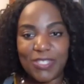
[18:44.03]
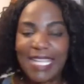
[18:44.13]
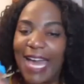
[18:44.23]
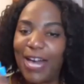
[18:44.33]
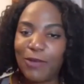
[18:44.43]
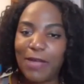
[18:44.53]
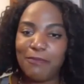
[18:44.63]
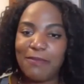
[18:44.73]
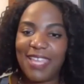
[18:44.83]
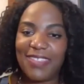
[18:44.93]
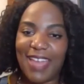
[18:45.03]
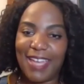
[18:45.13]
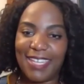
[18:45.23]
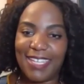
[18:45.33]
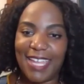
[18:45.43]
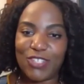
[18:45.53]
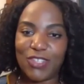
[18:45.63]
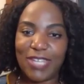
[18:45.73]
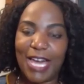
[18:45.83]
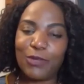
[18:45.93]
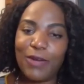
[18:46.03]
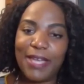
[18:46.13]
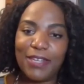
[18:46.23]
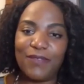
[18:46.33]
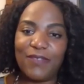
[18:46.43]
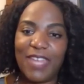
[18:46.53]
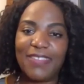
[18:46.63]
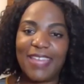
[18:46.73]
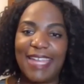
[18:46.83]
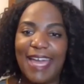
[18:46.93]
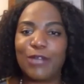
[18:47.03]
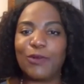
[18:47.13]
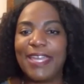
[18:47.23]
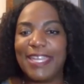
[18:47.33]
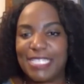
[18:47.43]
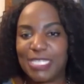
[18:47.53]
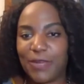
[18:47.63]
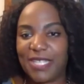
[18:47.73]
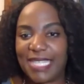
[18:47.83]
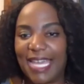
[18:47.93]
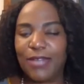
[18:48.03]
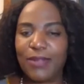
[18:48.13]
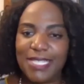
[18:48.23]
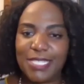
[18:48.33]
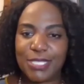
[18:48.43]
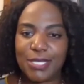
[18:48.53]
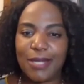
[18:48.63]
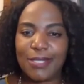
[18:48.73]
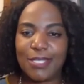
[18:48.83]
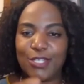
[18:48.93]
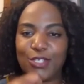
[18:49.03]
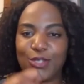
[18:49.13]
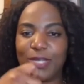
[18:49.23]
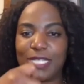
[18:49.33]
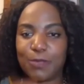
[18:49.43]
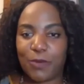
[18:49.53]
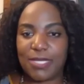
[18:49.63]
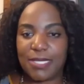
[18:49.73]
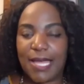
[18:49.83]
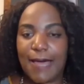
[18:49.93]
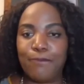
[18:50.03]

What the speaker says: Like, how do I make that connection? How do I convey that? How do I express that? How do I start to express that?